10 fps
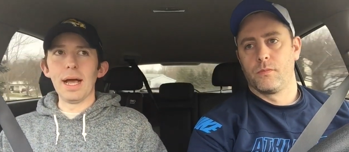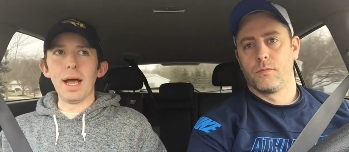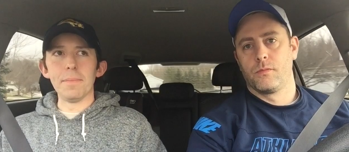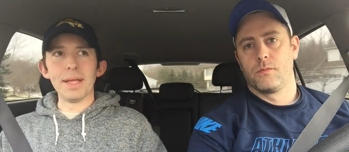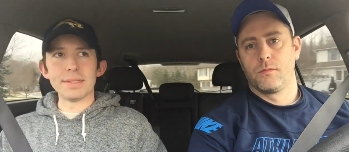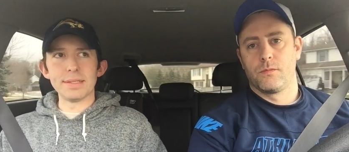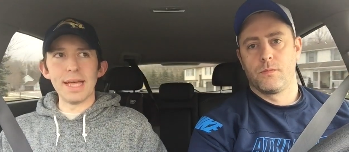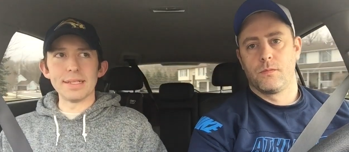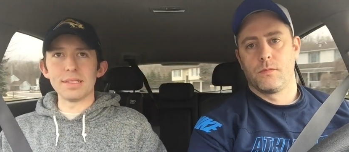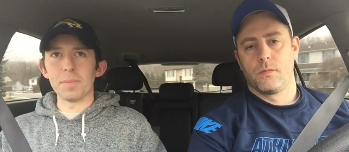Speaker 1: Um, that's
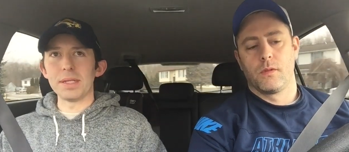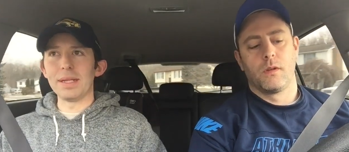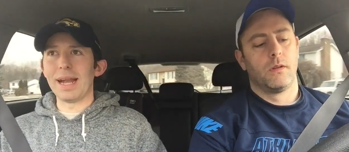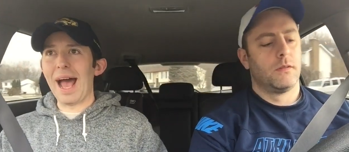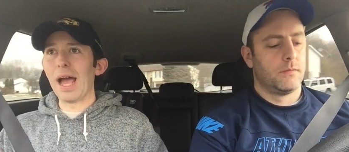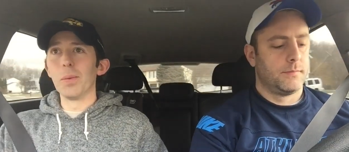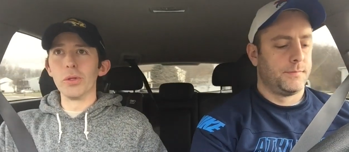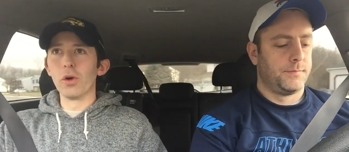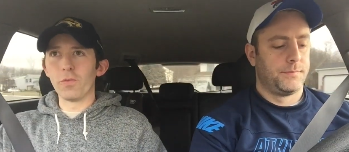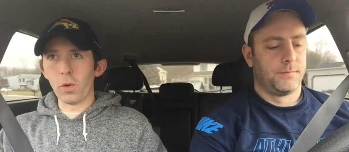that's something that I
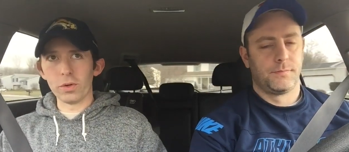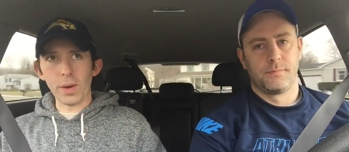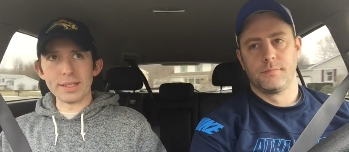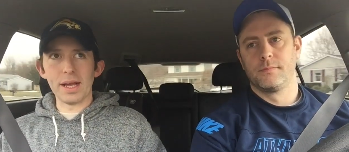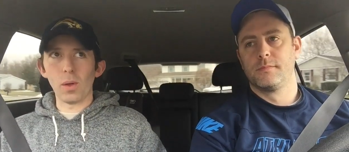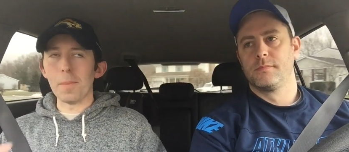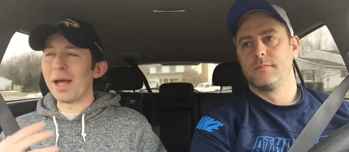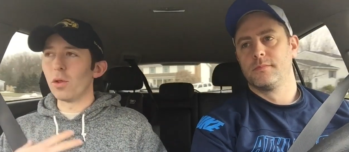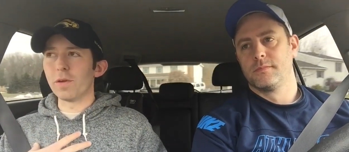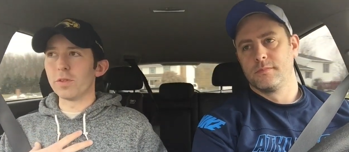would look for in a right tackle. I'm
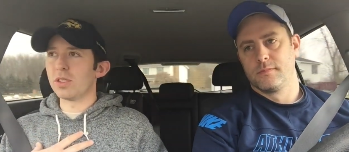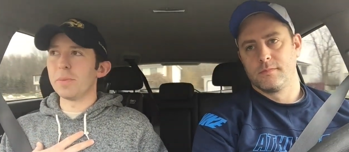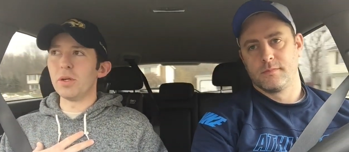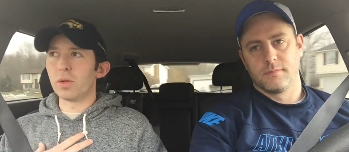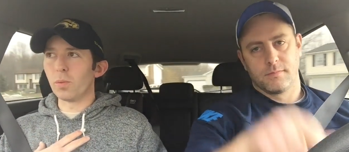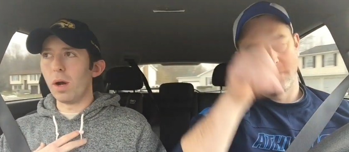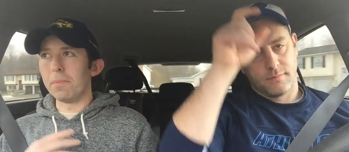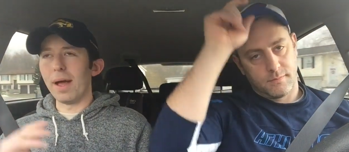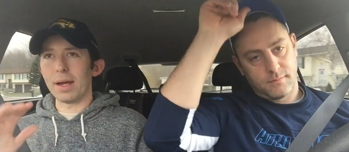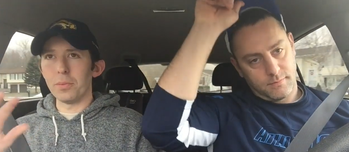not looking for somebody who can run
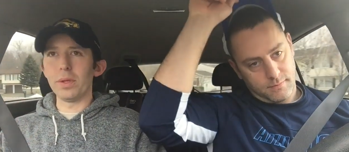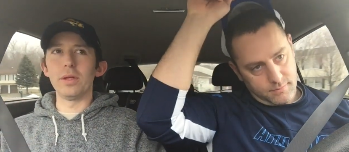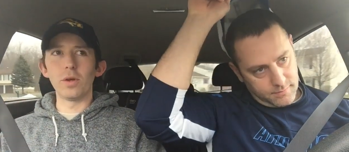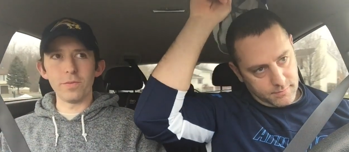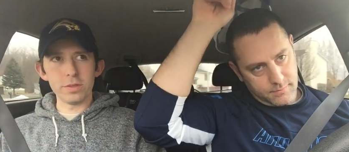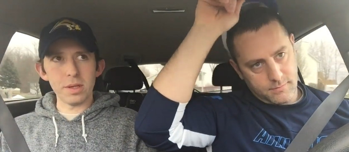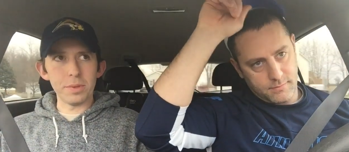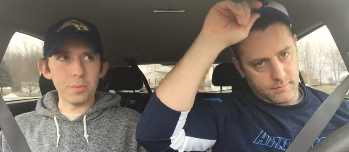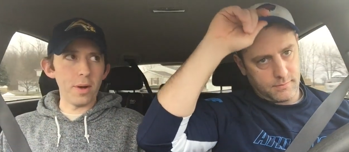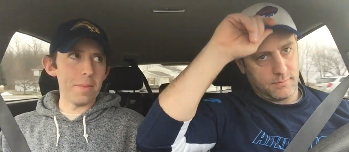block. I'm really looking for
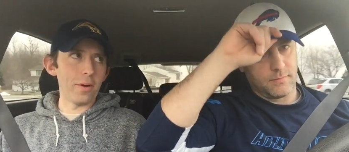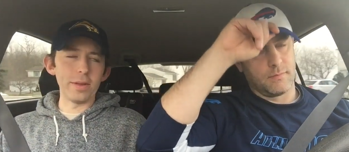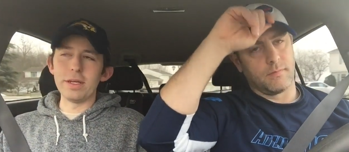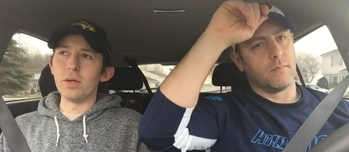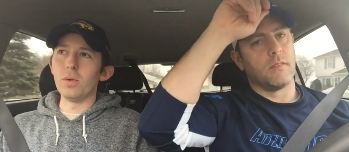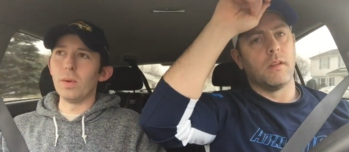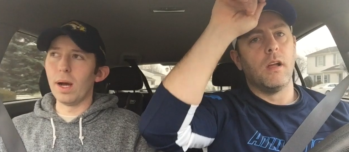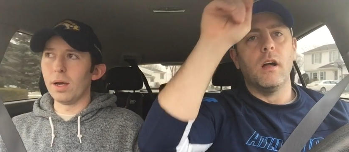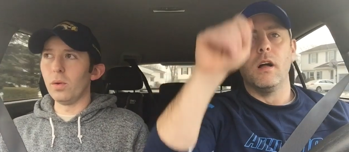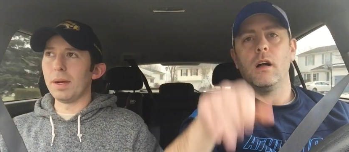somebody primarily who
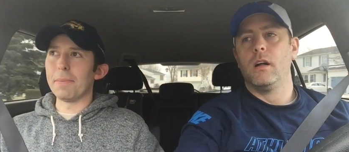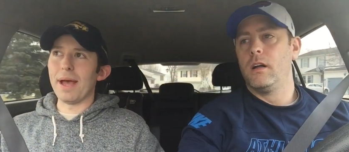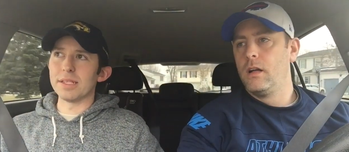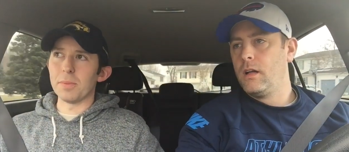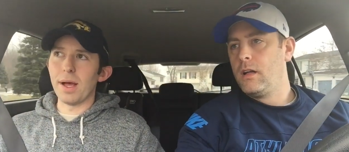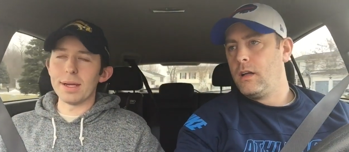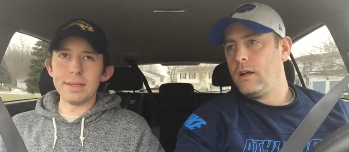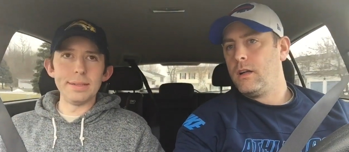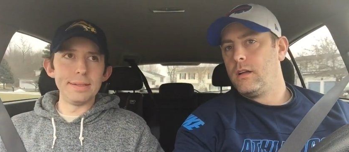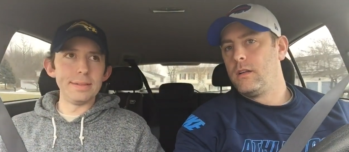uh, who can pass block
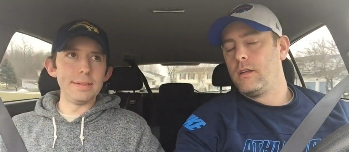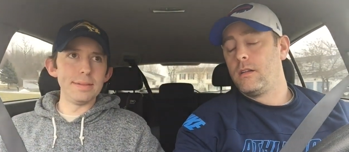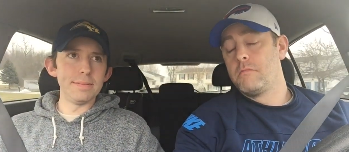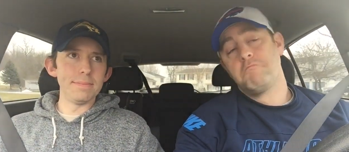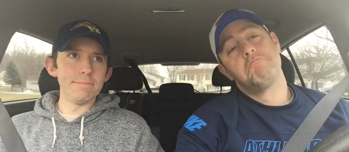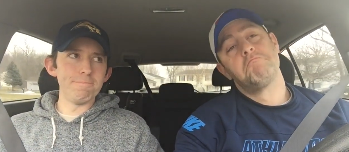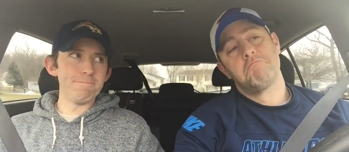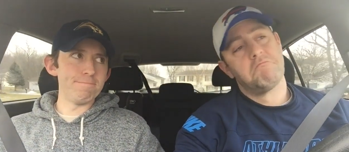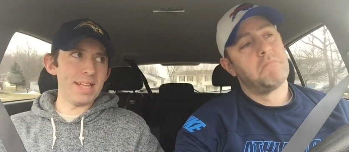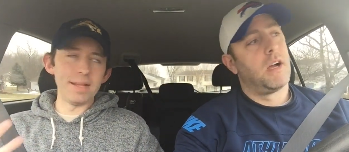
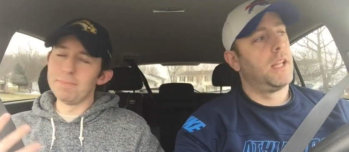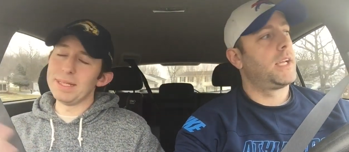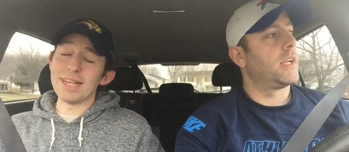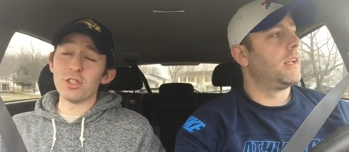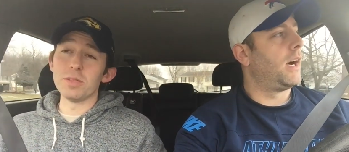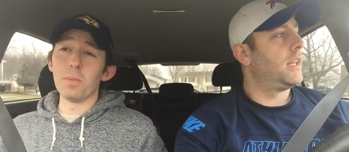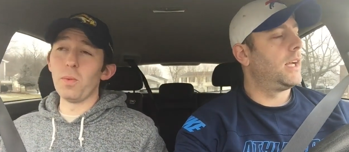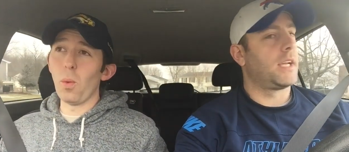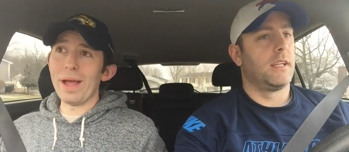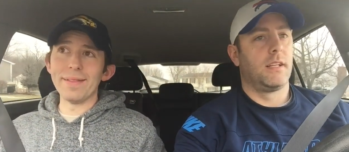that like that's just
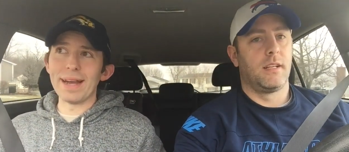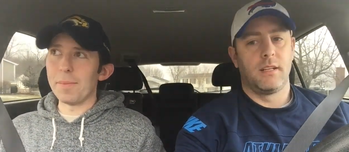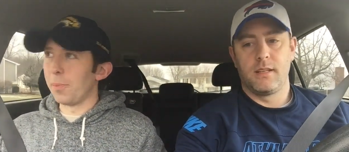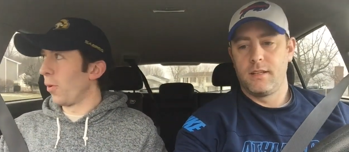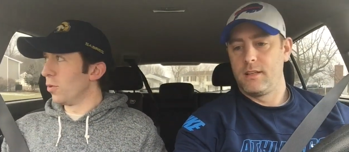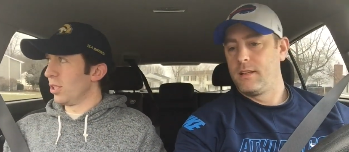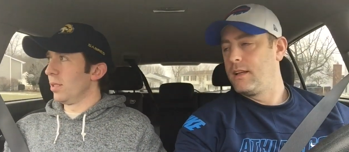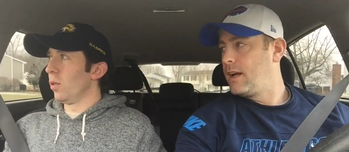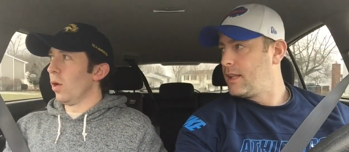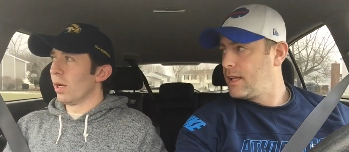like the it. way that I'm
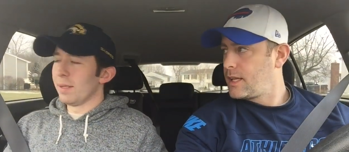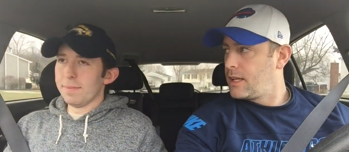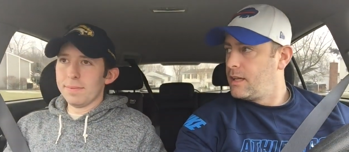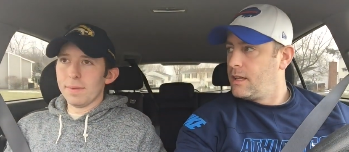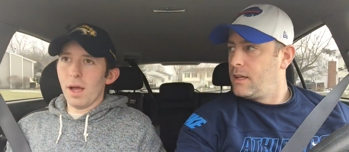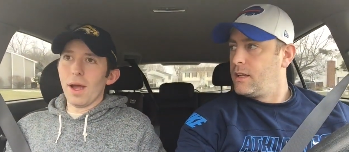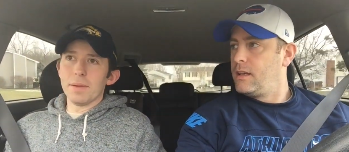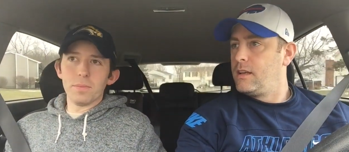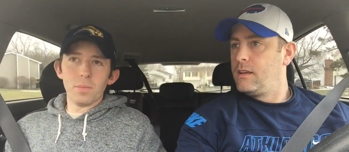approaching the look. Like All right,